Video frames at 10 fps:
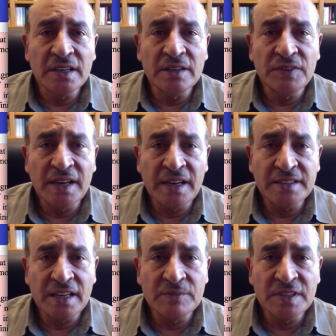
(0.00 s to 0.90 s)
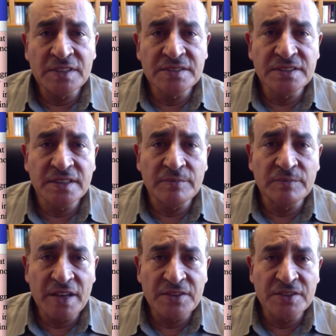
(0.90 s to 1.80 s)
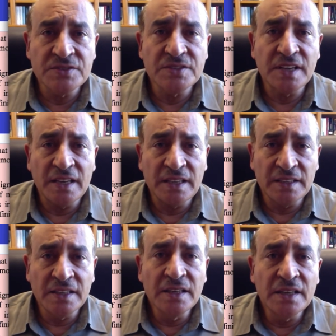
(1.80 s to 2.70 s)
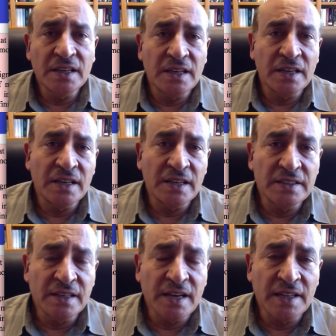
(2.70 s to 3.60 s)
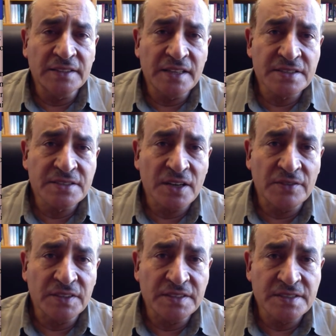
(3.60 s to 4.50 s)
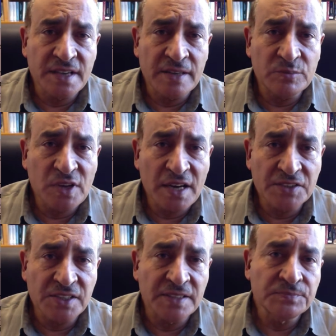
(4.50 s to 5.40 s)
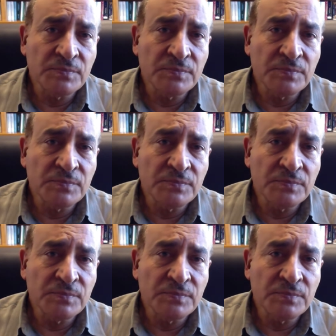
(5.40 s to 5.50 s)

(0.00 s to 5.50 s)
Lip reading: finite element methods in the context of a design project.